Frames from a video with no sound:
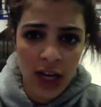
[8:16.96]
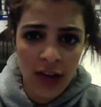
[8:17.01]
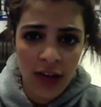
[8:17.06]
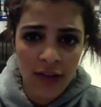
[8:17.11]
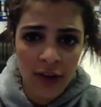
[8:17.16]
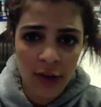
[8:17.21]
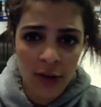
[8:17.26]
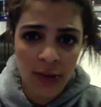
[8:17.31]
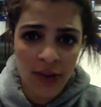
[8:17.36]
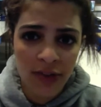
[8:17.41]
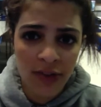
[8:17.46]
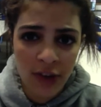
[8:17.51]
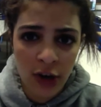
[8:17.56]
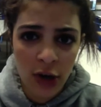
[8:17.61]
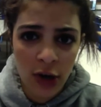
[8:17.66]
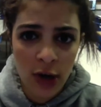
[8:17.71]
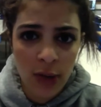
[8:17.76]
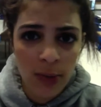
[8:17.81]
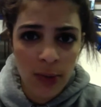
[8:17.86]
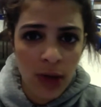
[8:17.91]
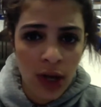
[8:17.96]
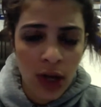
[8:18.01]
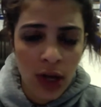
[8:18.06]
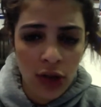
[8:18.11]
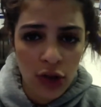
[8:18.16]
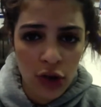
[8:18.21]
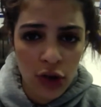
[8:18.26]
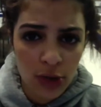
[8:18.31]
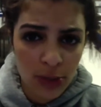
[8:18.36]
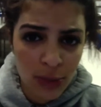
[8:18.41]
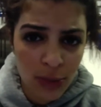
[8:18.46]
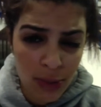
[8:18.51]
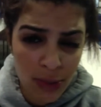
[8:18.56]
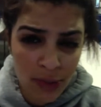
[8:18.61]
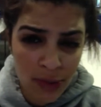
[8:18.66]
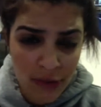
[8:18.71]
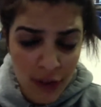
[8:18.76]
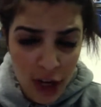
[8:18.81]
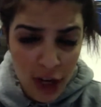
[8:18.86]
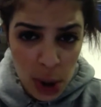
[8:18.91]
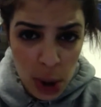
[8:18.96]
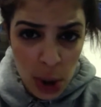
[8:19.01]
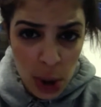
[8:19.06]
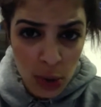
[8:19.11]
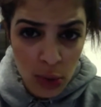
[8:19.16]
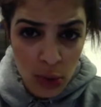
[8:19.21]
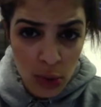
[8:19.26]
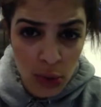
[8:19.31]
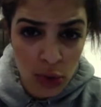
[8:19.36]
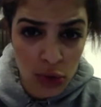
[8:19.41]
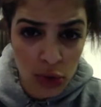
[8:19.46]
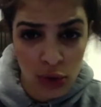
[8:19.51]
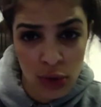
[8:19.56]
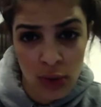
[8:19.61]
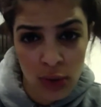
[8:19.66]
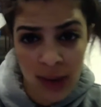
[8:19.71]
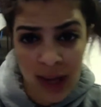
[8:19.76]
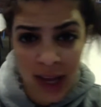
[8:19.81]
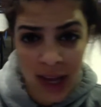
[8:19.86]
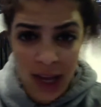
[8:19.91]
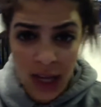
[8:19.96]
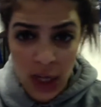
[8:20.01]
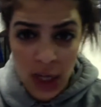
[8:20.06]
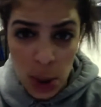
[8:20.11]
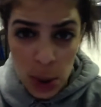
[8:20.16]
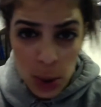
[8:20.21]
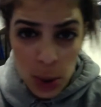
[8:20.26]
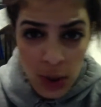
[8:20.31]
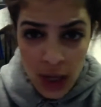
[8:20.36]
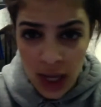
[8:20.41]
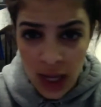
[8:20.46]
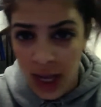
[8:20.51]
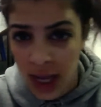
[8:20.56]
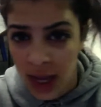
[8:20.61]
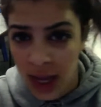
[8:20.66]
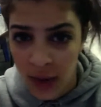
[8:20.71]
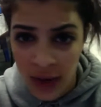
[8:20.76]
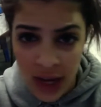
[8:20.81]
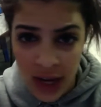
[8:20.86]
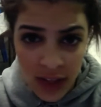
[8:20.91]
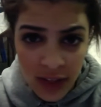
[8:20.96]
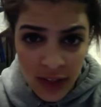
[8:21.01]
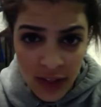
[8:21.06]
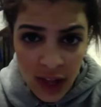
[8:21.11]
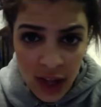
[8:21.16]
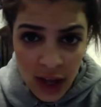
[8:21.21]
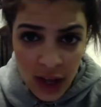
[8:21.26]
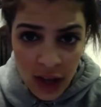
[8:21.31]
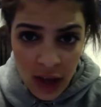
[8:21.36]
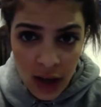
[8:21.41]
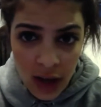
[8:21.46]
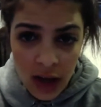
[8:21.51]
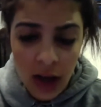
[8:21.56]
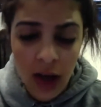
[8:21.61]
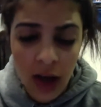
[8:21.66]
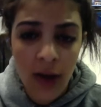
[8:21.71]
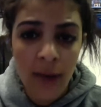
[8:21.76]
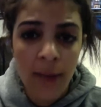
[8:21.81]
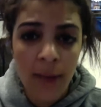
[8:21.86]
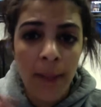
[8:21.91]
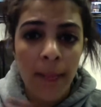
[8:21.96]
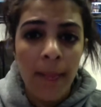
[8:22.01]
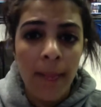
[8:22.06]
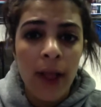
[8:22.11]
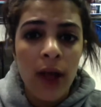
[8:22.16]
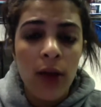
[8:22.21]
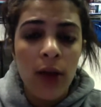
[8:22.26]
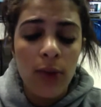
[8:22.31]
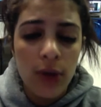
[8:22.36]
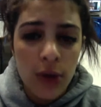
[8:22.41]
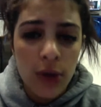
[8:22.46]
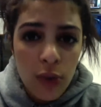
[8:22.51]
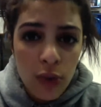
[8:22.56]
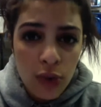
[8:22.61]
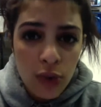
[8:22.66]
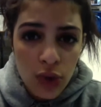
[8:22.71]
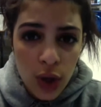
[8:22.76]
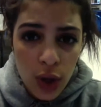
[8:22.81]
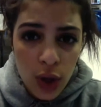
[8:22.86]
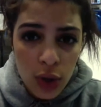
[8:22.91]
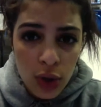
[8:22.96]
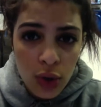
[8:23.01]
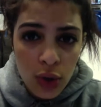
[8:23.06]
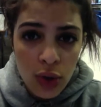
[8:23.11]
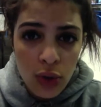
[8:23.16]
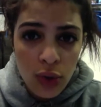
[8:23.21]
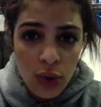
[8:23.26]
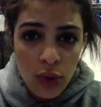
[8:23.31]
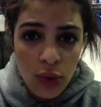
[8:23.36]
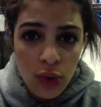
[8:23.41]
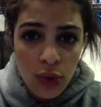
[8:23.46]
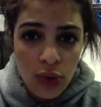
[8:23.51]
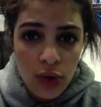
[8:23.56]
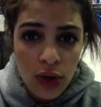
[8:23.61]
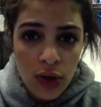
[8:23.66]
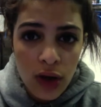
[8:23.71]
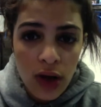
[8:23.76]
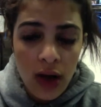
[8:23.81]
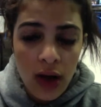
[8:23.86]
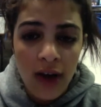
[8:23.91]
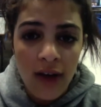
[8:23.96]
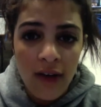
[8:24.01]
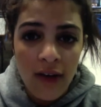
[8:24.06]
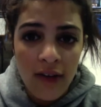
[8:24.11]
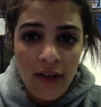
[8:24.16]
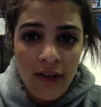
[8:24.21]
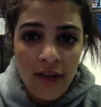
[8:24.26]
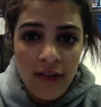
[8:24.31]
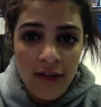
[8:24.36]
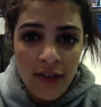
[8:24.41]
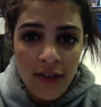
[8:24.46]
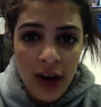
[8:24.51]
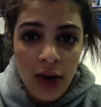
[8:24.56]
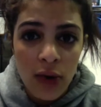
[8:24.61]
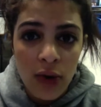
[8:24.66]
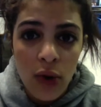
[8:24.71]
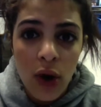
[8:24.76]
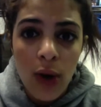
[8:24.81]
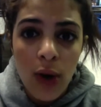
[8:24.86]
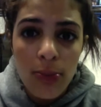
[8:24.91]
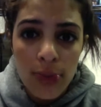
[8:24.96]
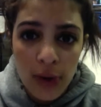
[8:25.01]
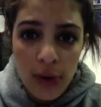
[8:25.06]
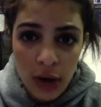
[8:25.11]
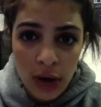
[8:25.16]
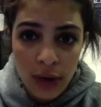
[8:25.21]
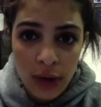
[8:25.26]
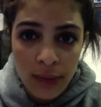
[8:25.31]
film the film to look more professional, to not make it joggy or anything. We also used Final Cut Pro